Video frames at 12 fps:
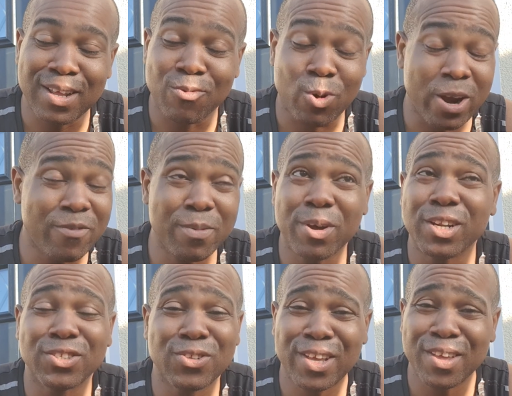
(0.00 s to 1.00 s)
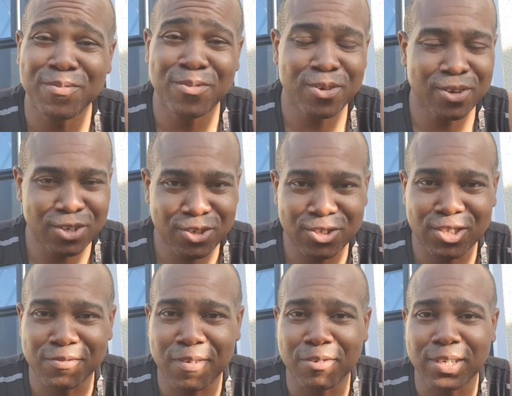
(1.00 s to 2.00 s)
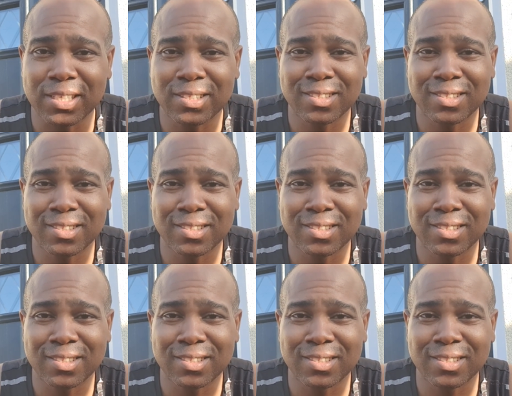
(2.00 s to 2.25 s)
What everybody is looking for, you just found it.